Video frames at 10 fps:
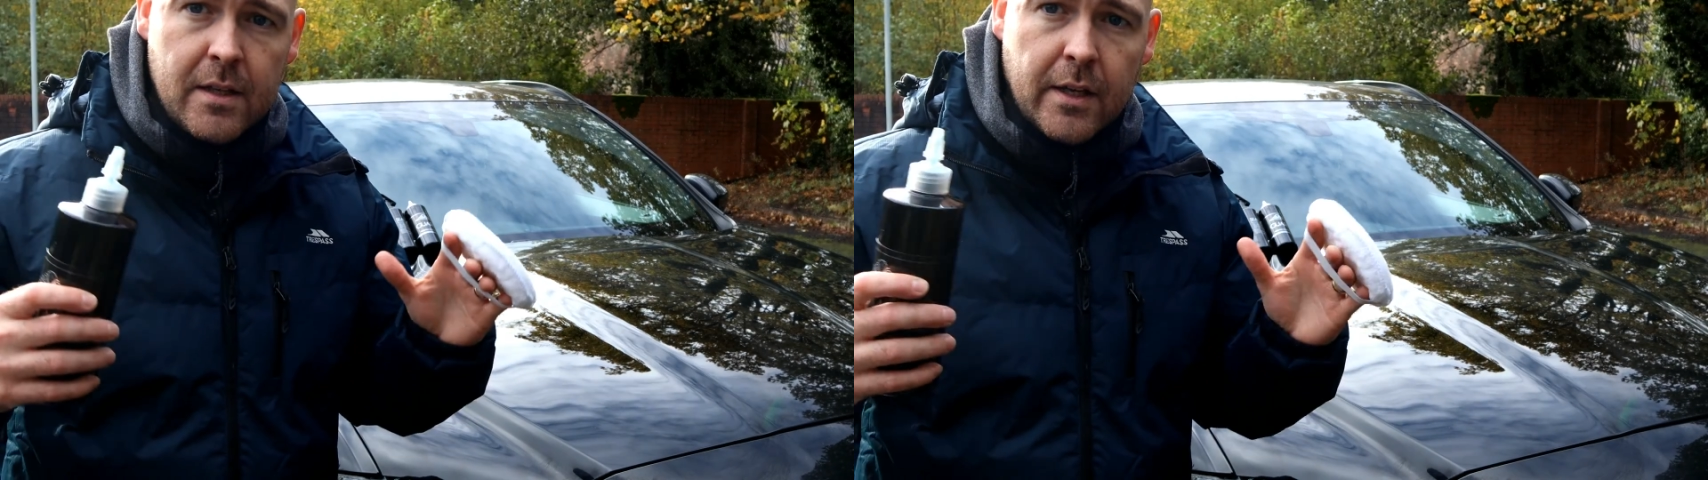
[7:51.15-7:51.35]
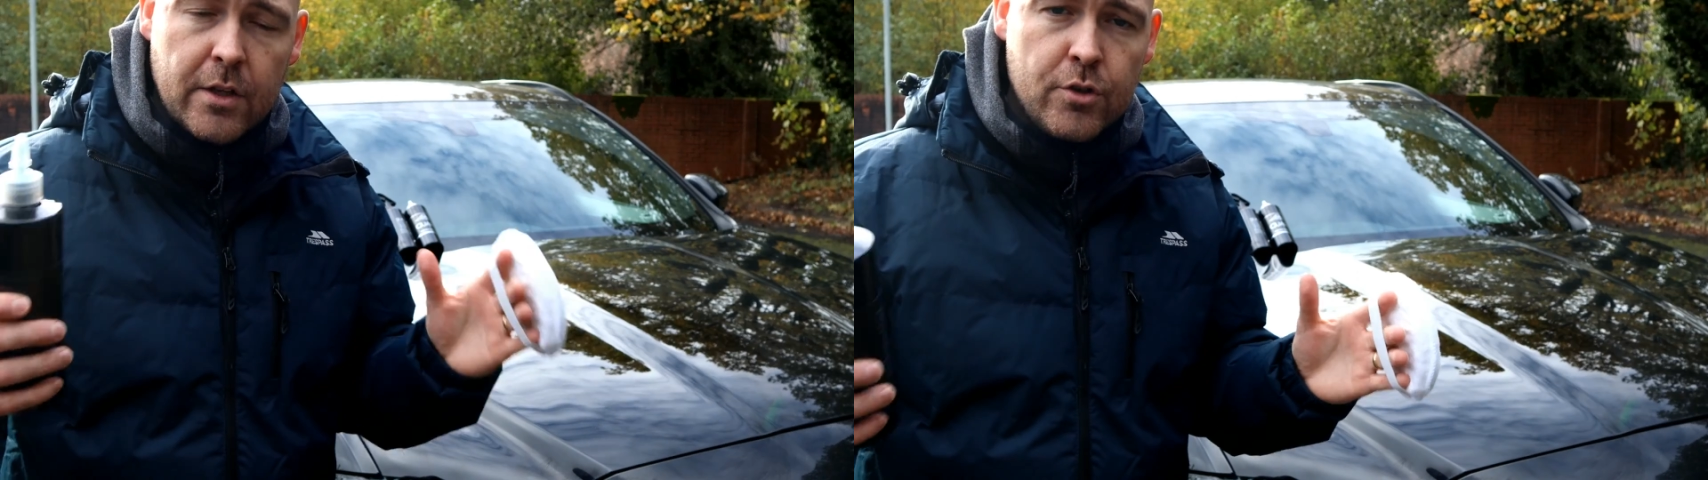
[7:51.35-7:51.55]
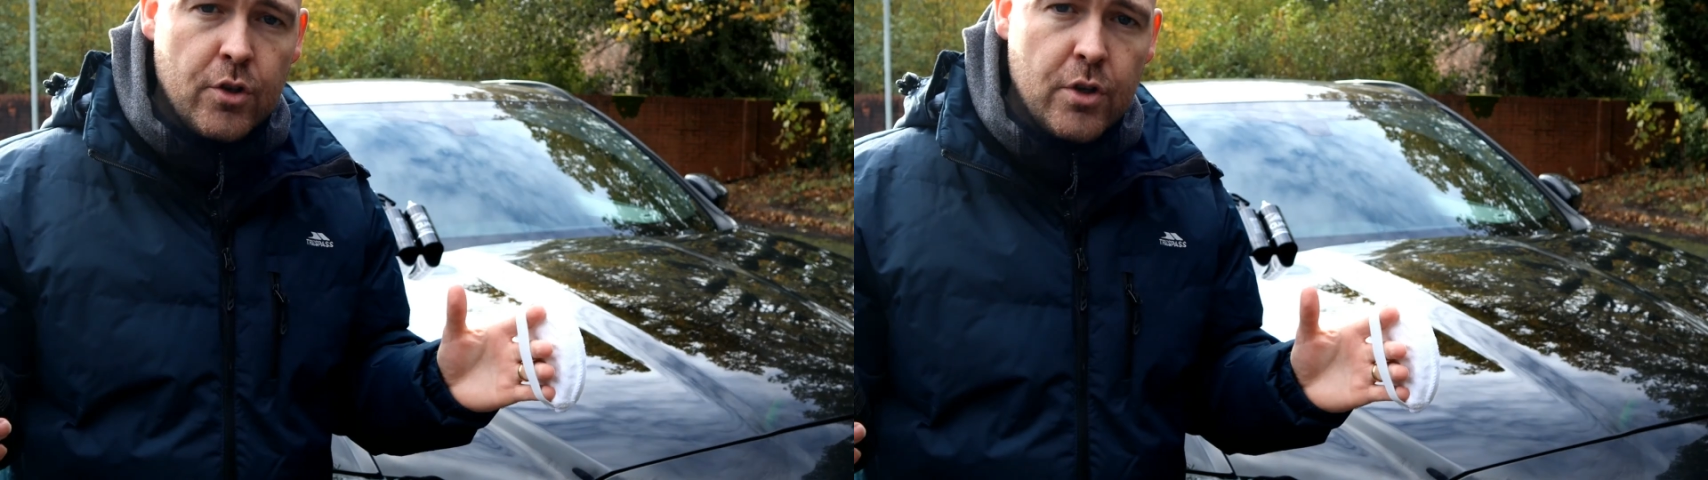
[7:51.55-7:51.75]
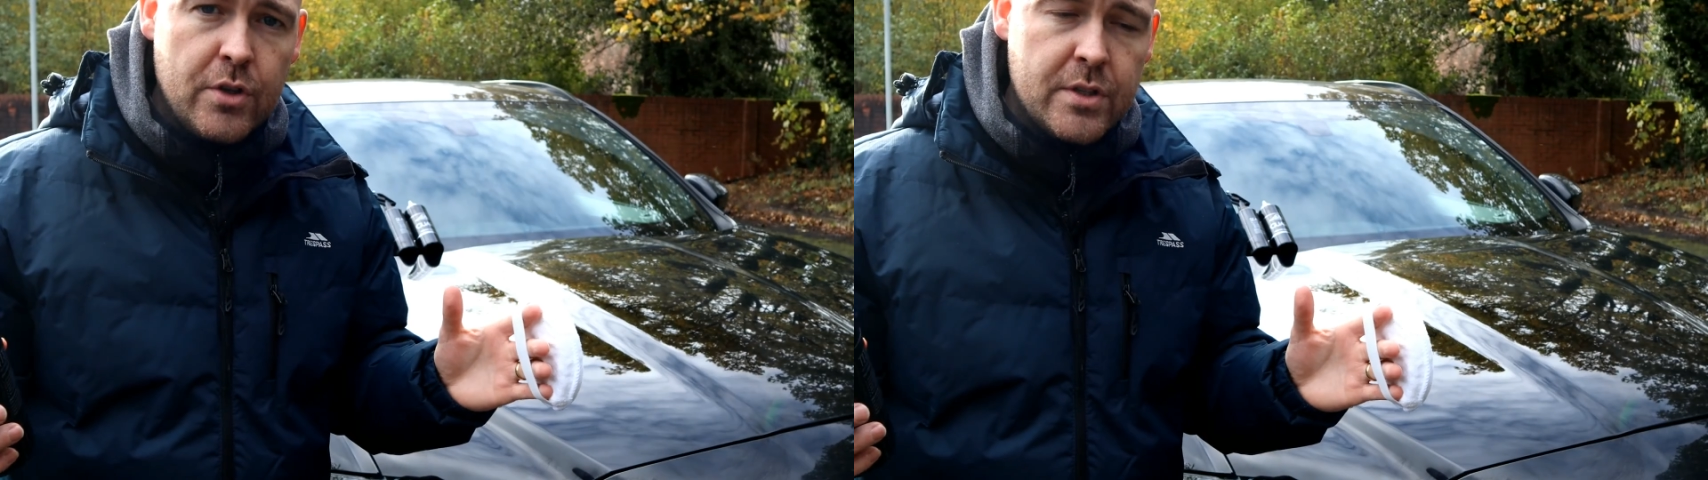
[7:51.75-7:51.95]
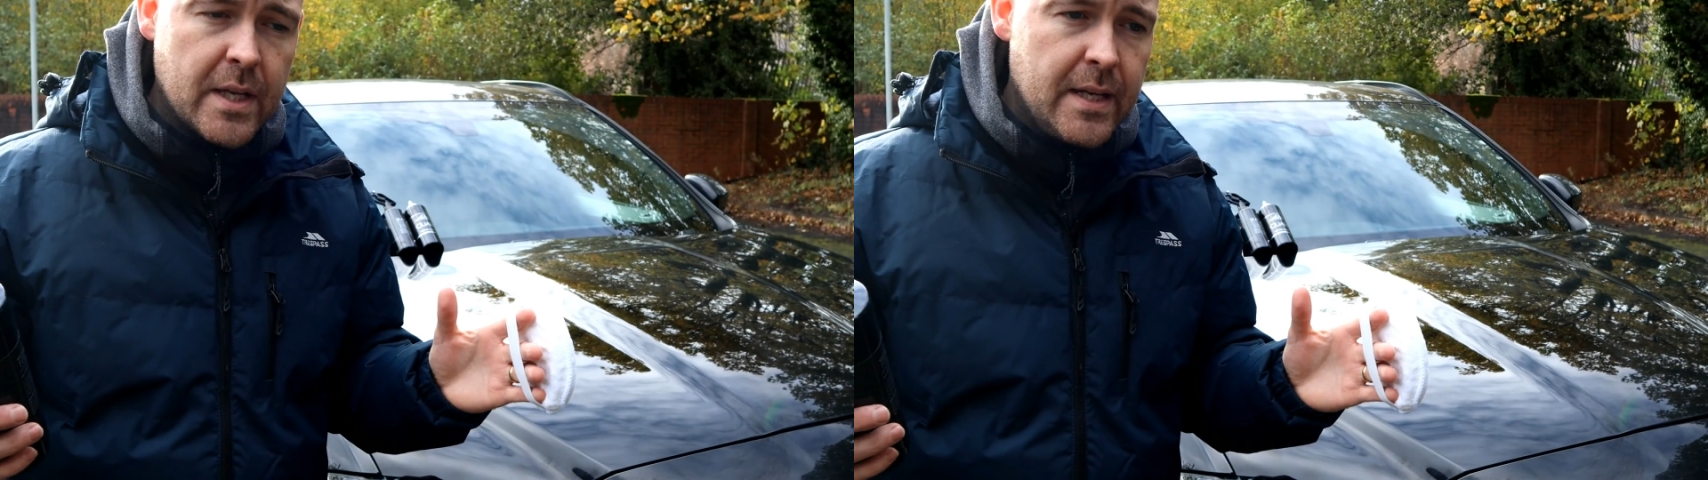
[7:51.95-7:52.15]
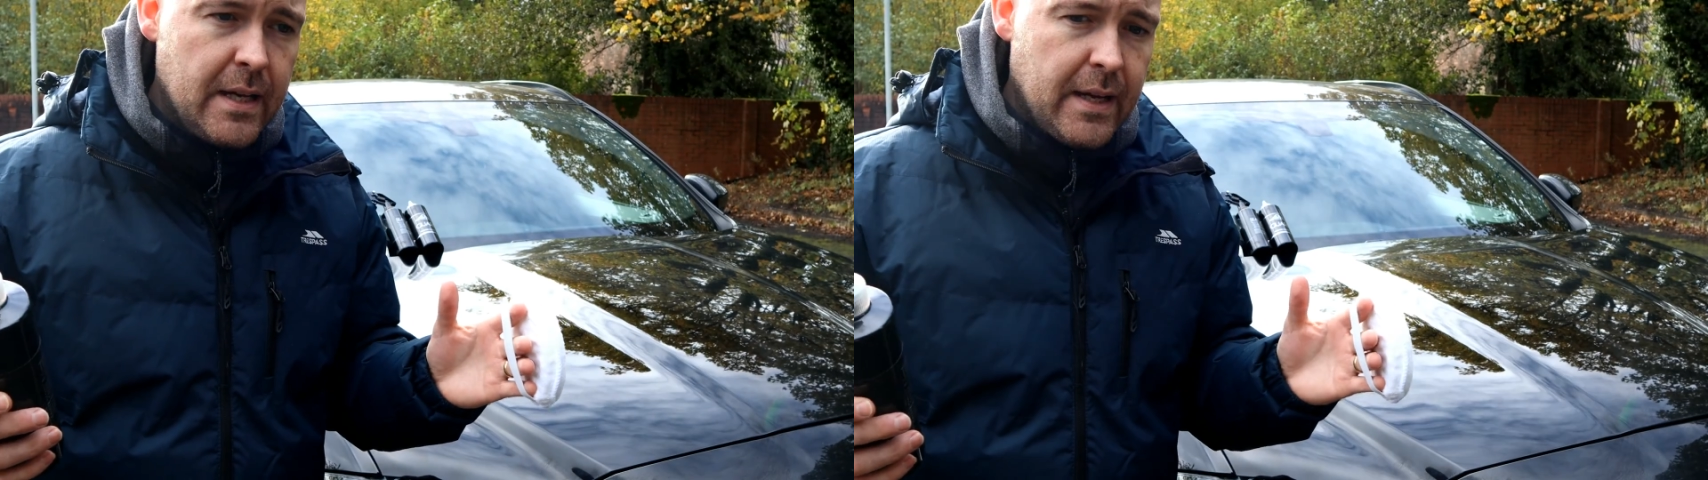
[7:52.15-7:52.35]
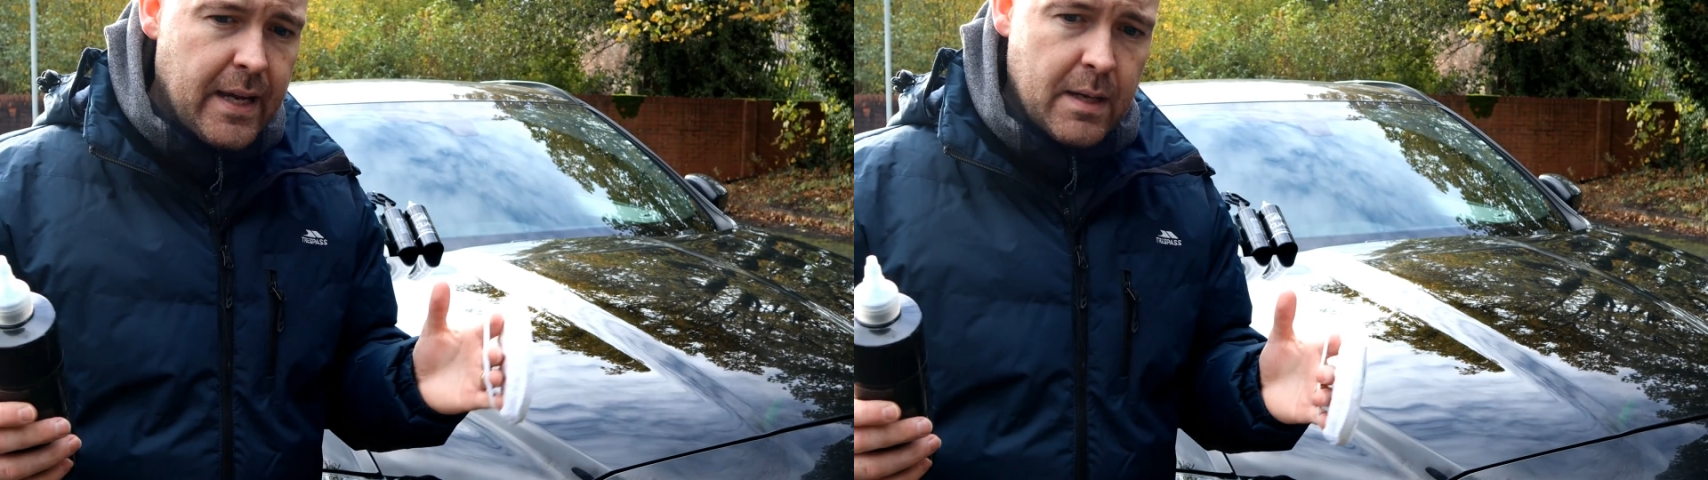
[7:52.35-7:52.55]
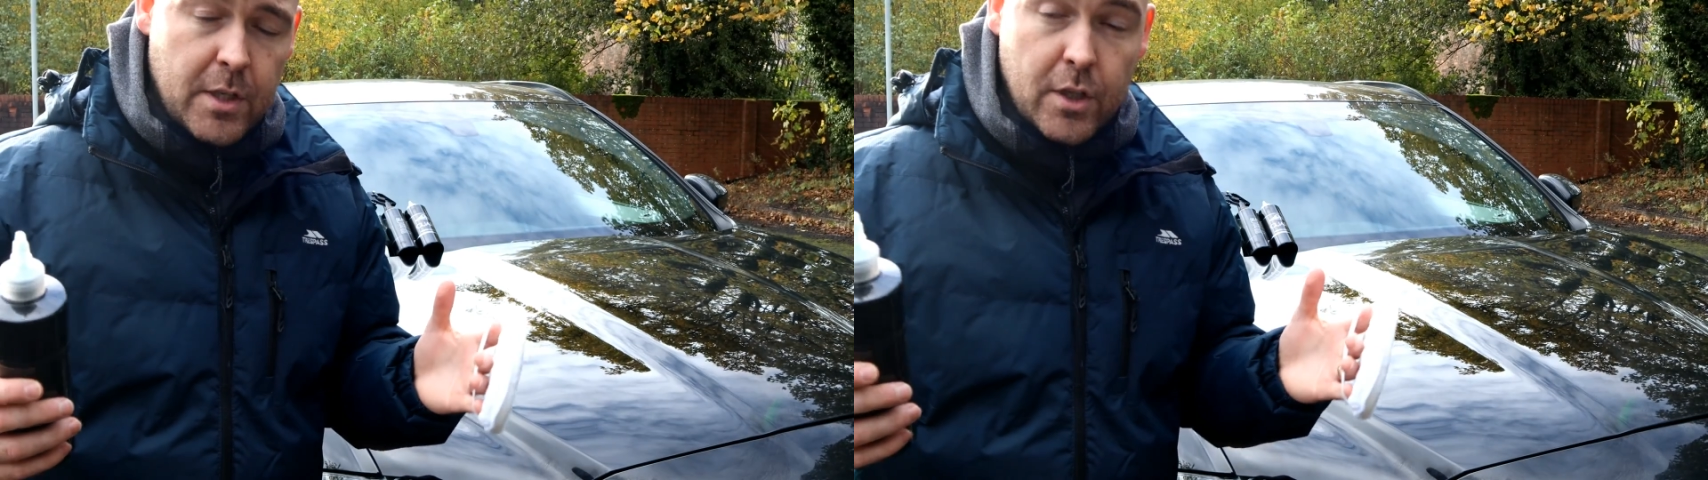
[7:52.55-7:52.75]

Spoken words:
You can use, you